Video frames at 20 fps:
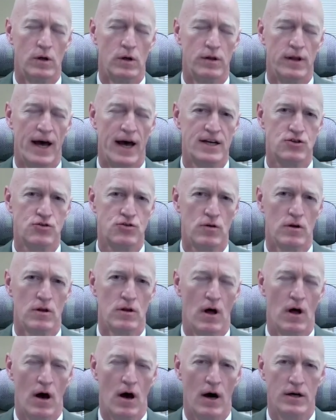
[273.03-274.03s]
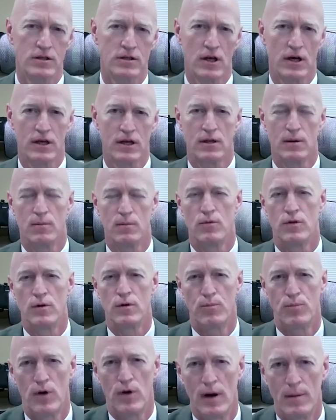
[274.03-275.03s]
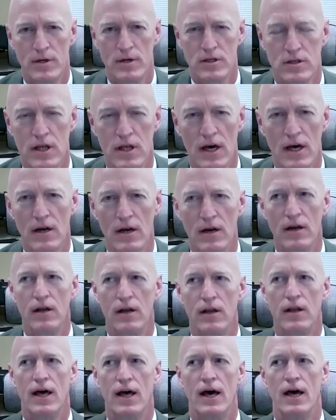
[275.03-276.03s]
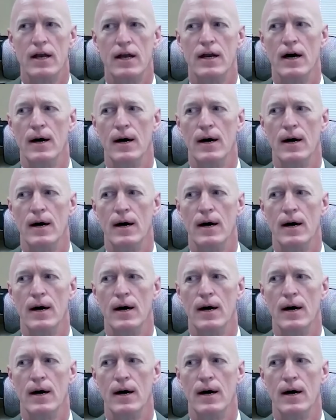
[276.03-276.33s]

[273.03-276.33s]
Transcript: natural law is like the premise that